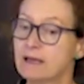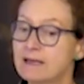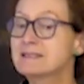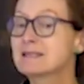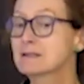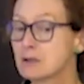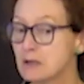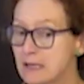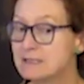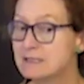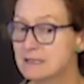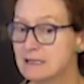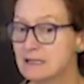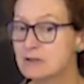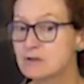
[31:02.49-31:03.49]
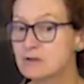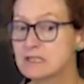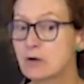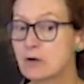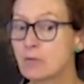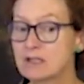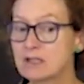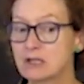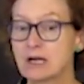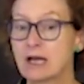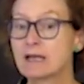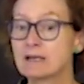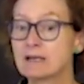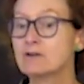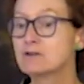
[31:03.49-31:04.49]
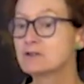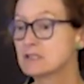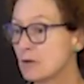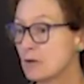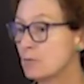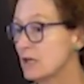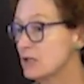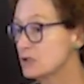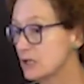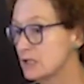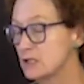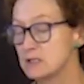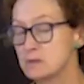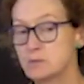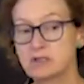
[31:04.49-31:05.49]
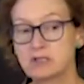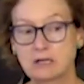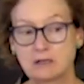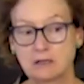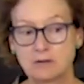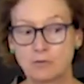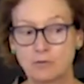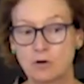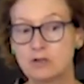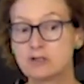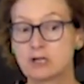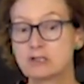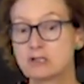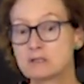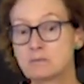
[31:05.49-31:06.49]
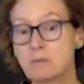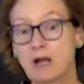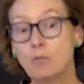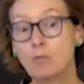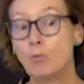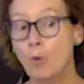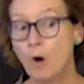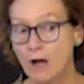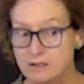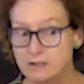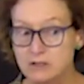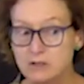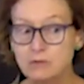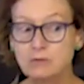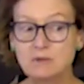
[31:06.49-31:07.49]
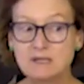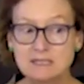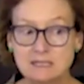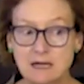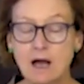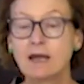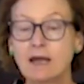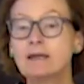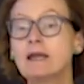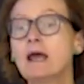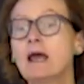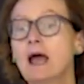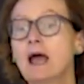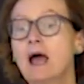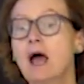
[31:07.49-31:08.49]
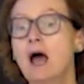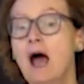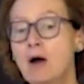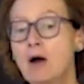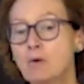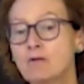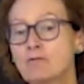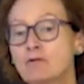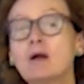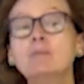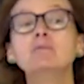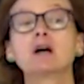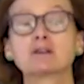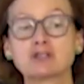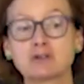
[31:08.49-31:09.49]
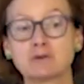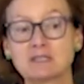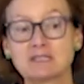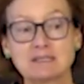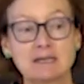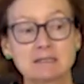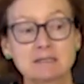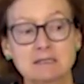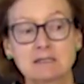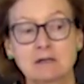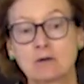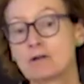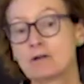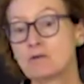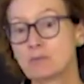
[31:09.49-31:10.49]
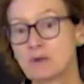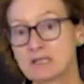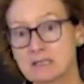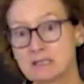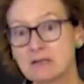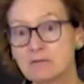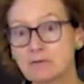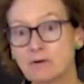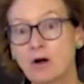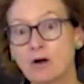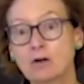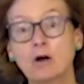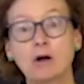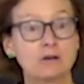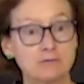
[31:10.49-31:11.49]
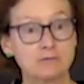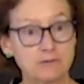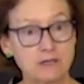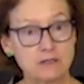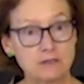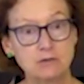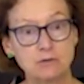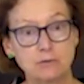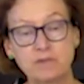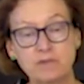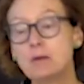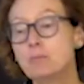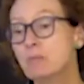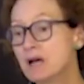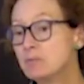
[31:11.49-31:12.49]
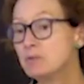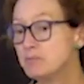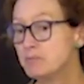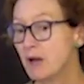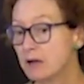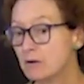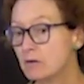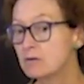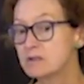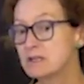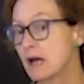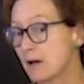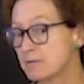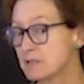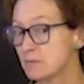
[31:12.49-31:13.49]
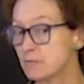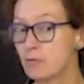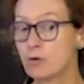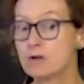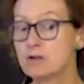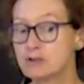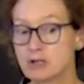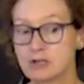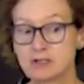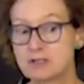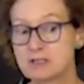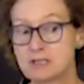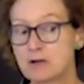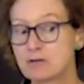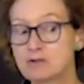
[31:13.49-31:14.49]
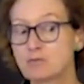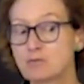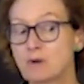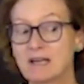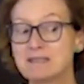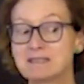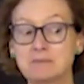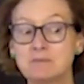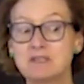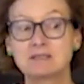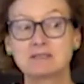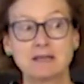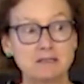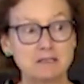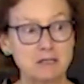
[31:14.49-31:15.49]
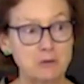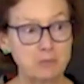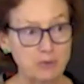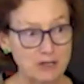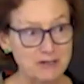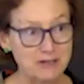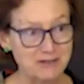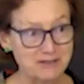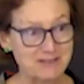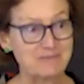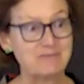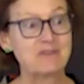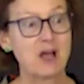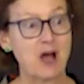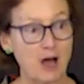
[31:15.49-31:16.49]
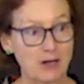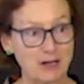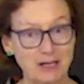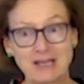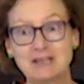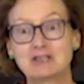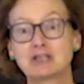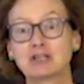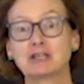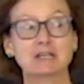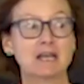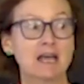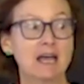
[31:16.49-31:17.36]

it's, a, it's an interesting question. I can understand why judges, particularly foreign judges, might want to resign. However, I'm not sure it's necessarily the best thing for Hong Kong if they do. It might be better to have some foreign judges there to write some dissenting opinions on occasion